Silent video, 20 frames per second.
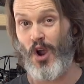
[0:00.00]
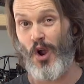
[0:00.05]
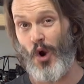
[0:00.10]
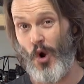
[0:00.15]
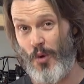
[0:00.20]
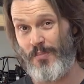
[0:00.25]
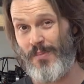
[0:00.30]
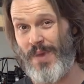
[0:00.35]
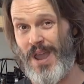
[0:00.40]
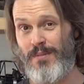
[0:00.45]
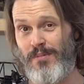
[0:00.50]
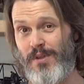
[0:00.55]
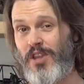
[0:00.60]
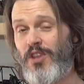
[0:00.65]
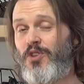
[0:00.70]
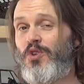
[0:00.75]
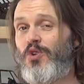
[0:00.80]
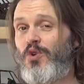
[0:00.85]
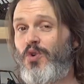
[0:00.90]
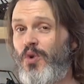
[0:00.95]
or maybe
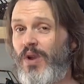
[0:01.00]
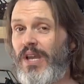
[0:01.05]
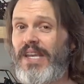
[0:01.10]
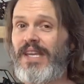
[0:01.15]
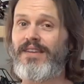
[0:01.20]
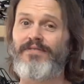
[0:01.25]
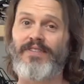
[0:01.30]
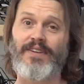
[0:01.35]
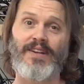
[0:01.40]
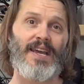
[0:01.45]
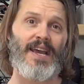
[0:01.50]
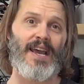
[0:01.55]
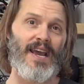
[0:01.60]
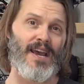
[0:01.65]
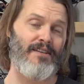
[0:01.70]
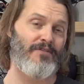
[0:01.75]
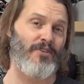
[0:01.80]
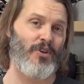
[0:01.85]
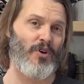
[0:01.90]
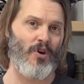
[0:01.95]
you even
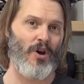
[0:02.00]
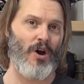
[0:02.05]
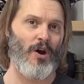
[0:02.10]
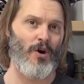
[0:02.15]
have your